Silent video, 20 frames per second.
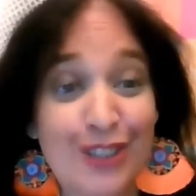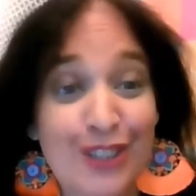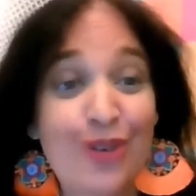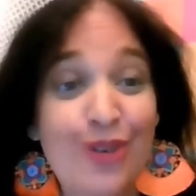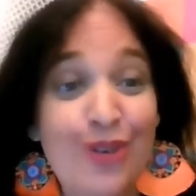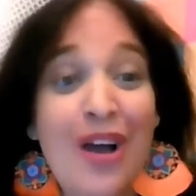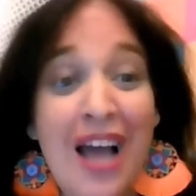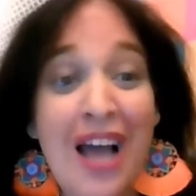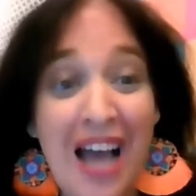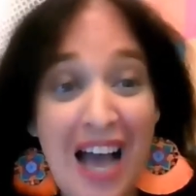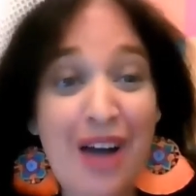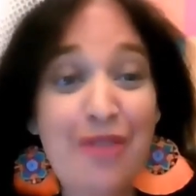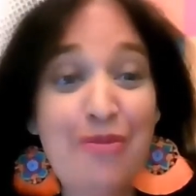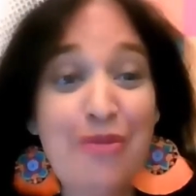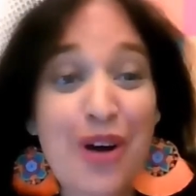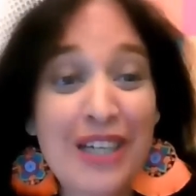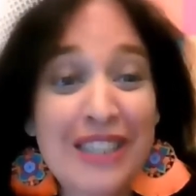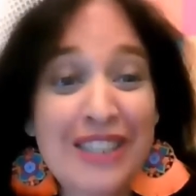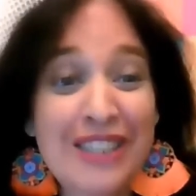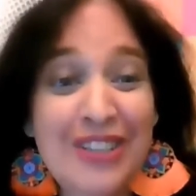So
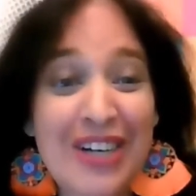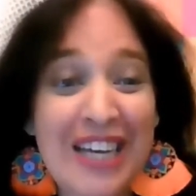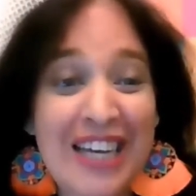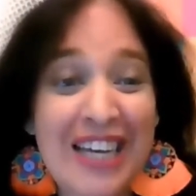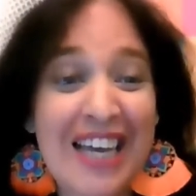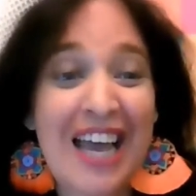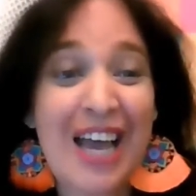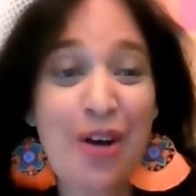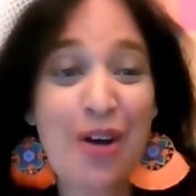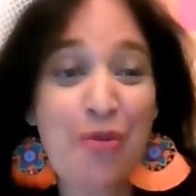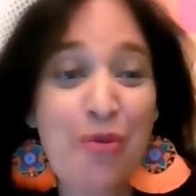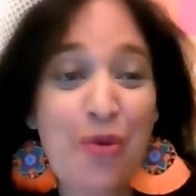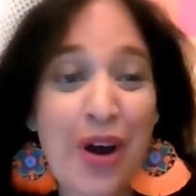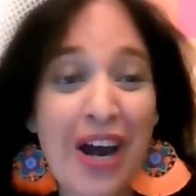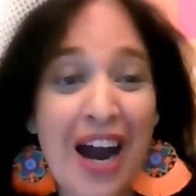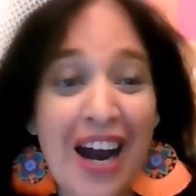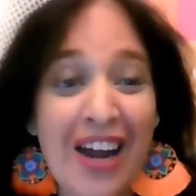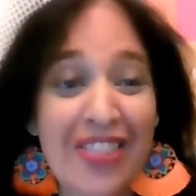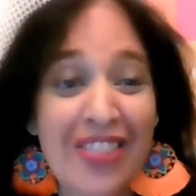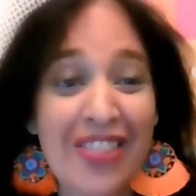I'm wondering uh,
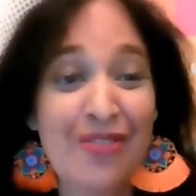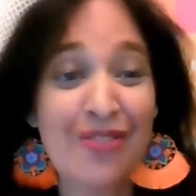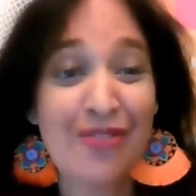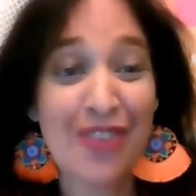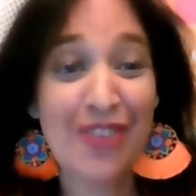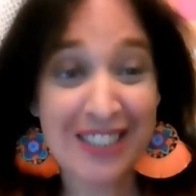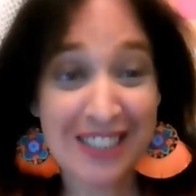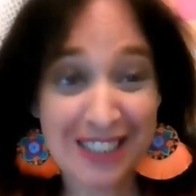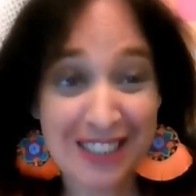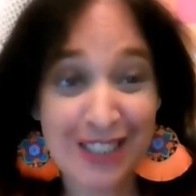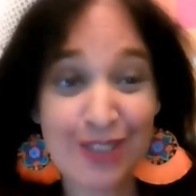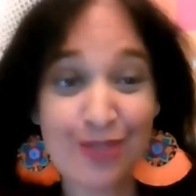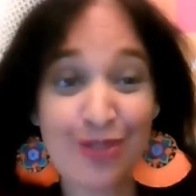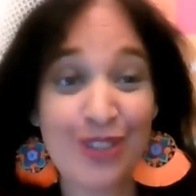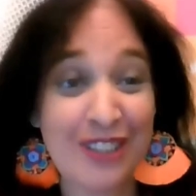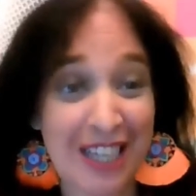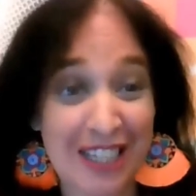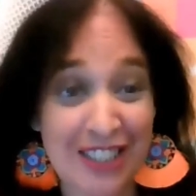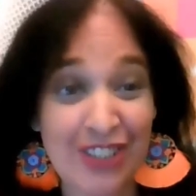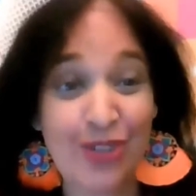where are the investors
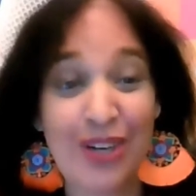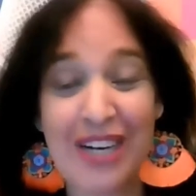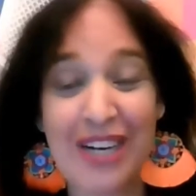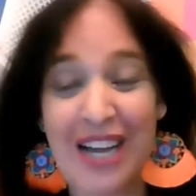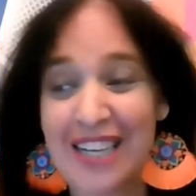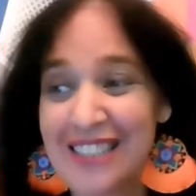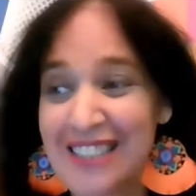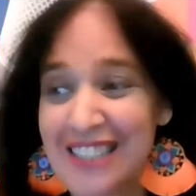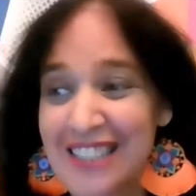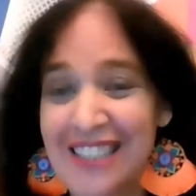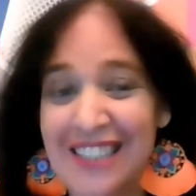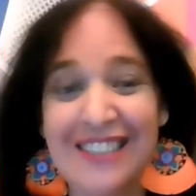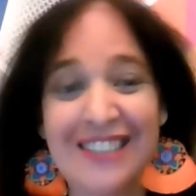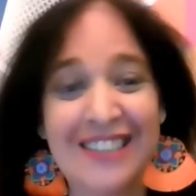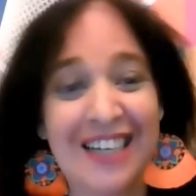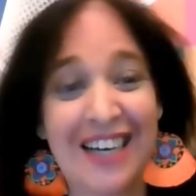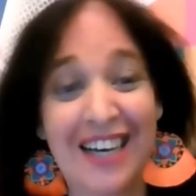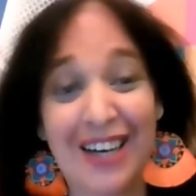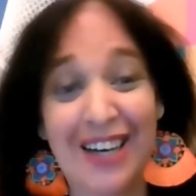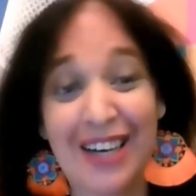for such great
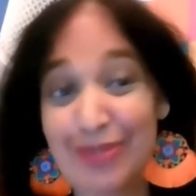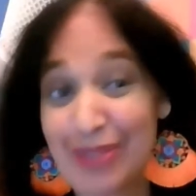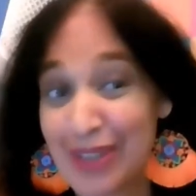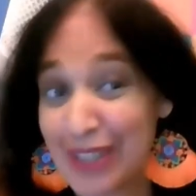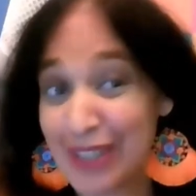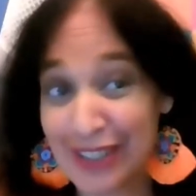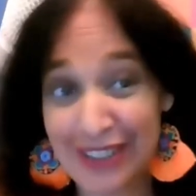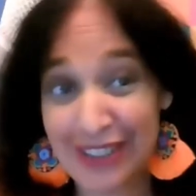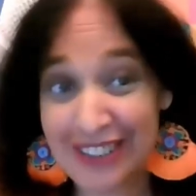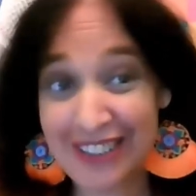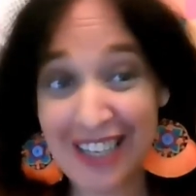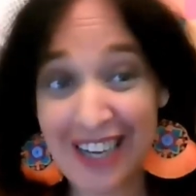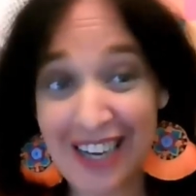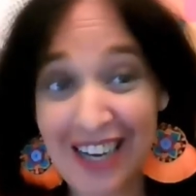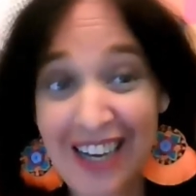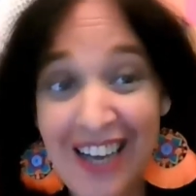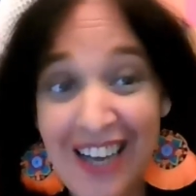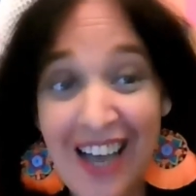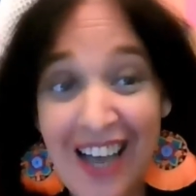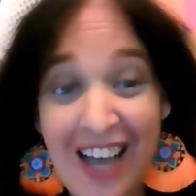ideas? Uh, because
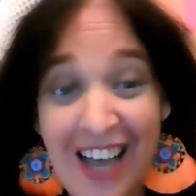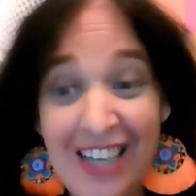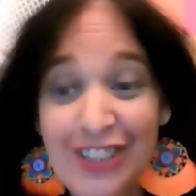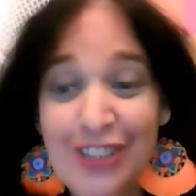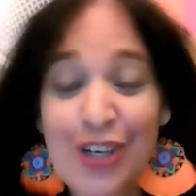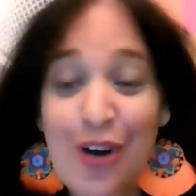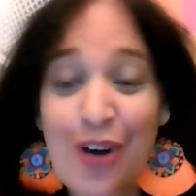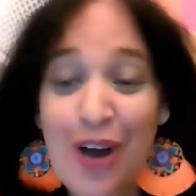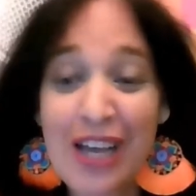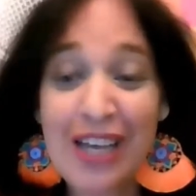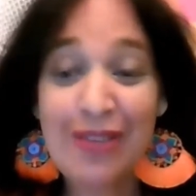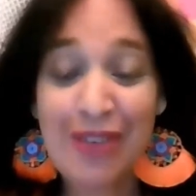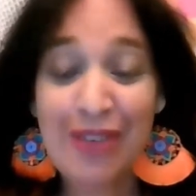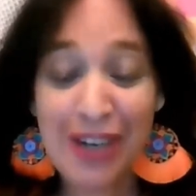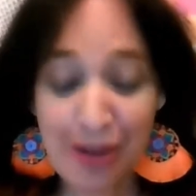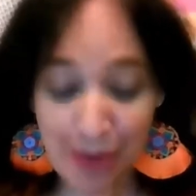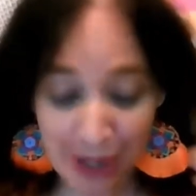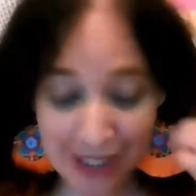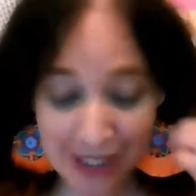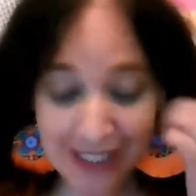uh, so if
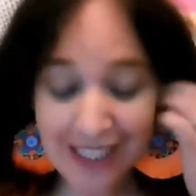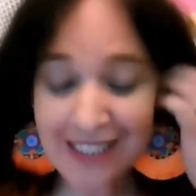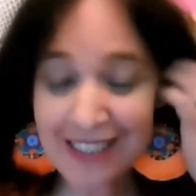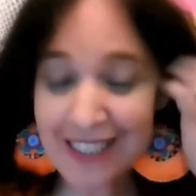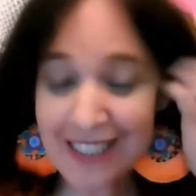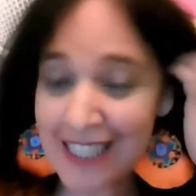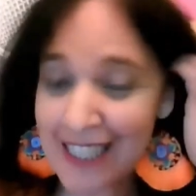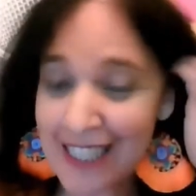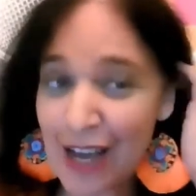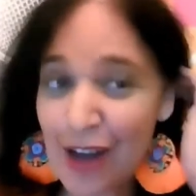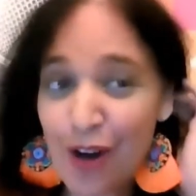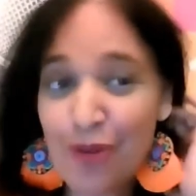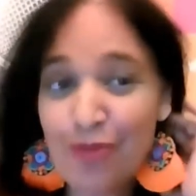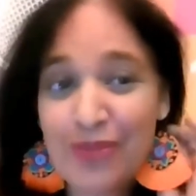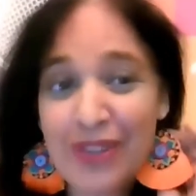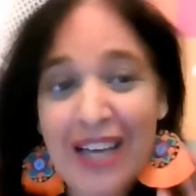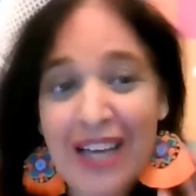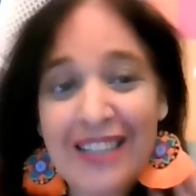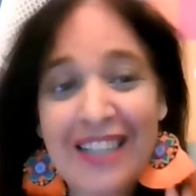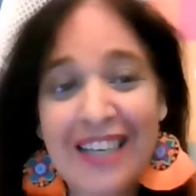anybody's listening, I hope
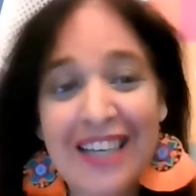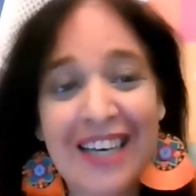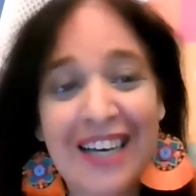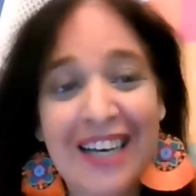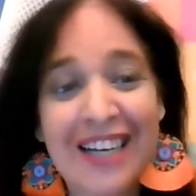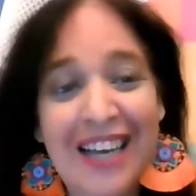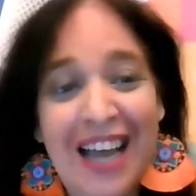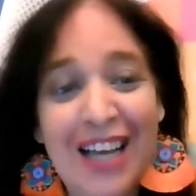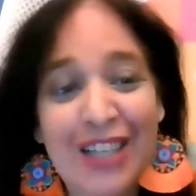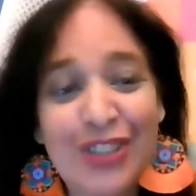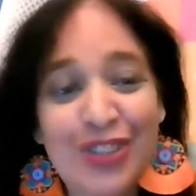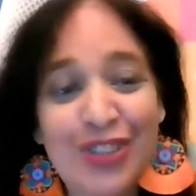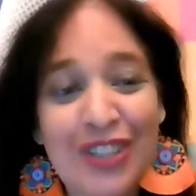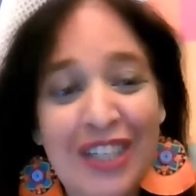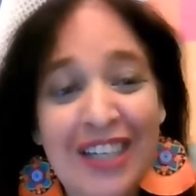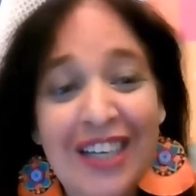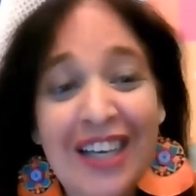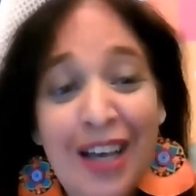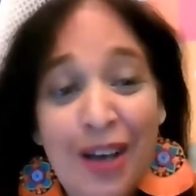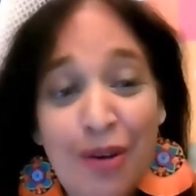that they can
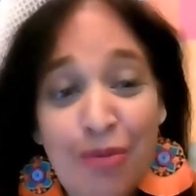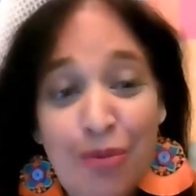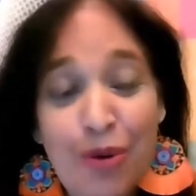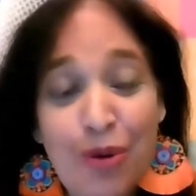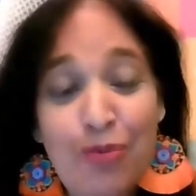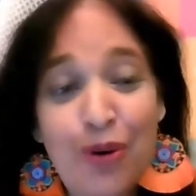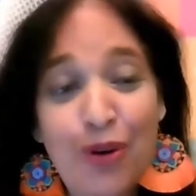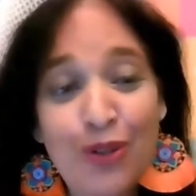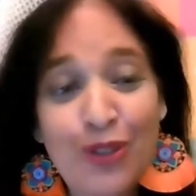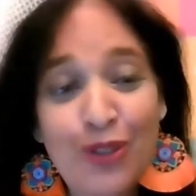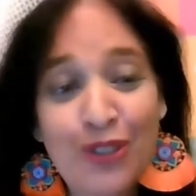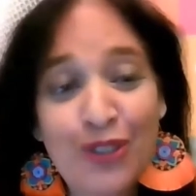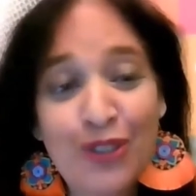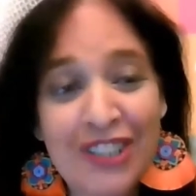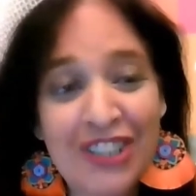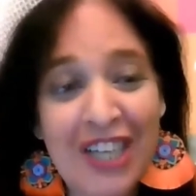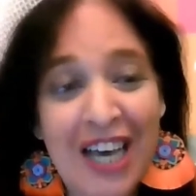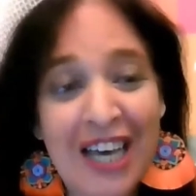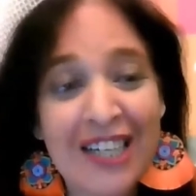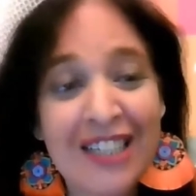actually propose
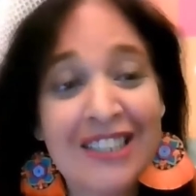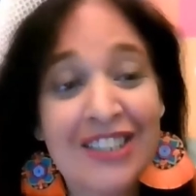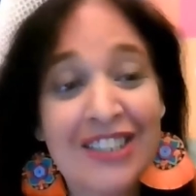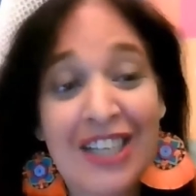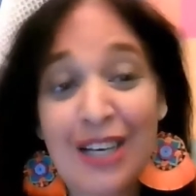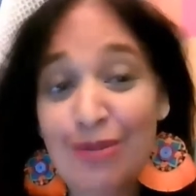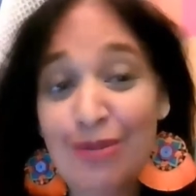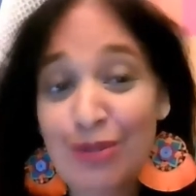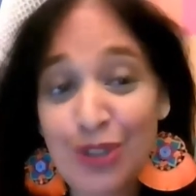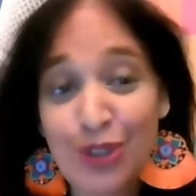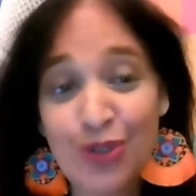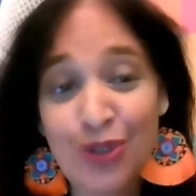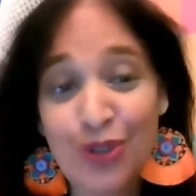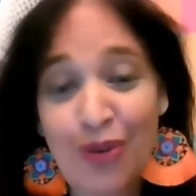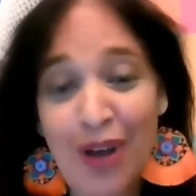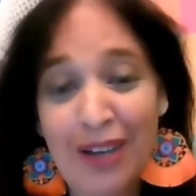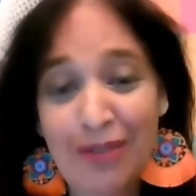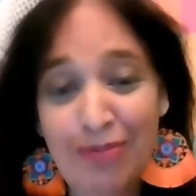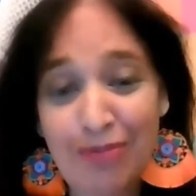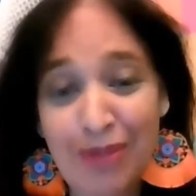and channel James to the
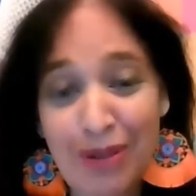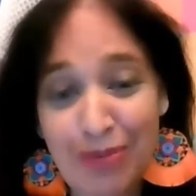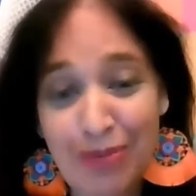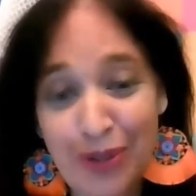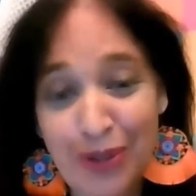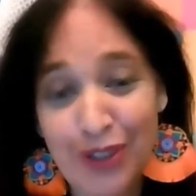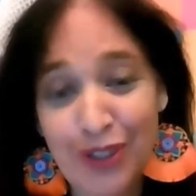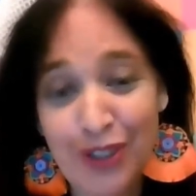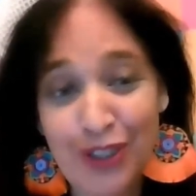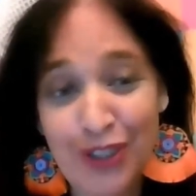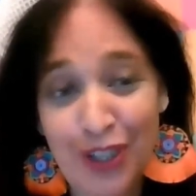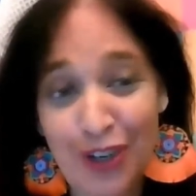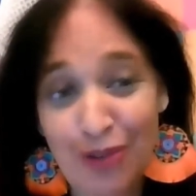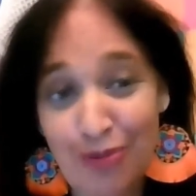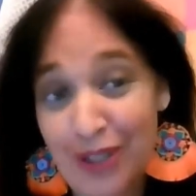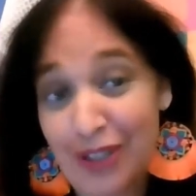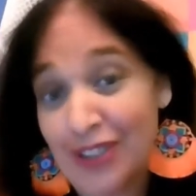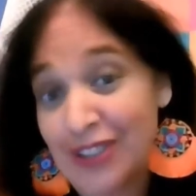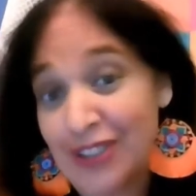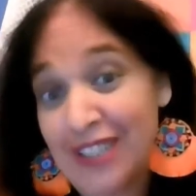right people to talk
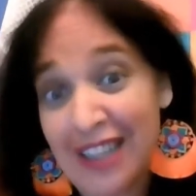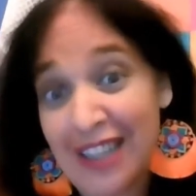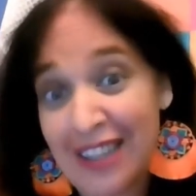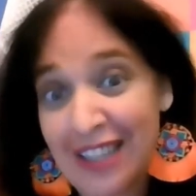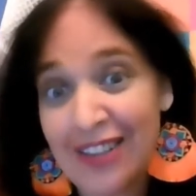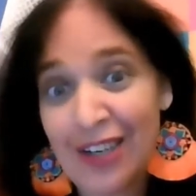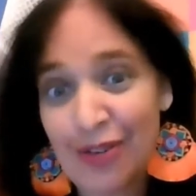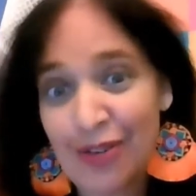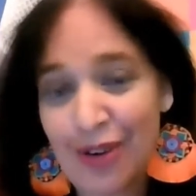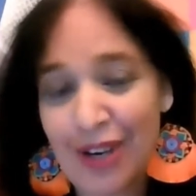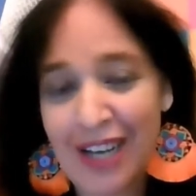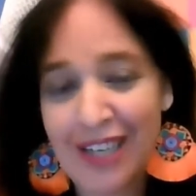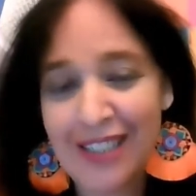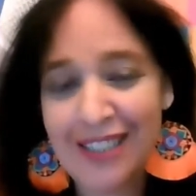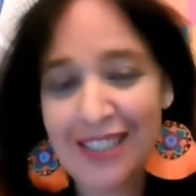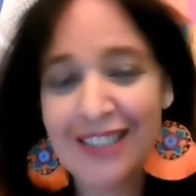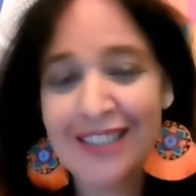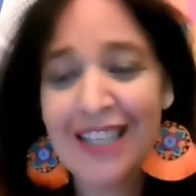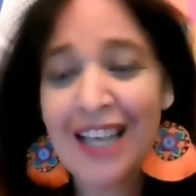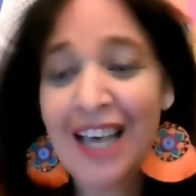because I think they're great
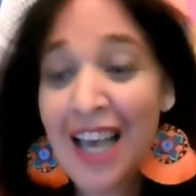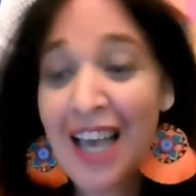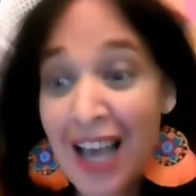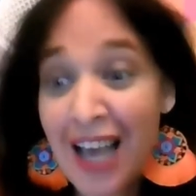ideas.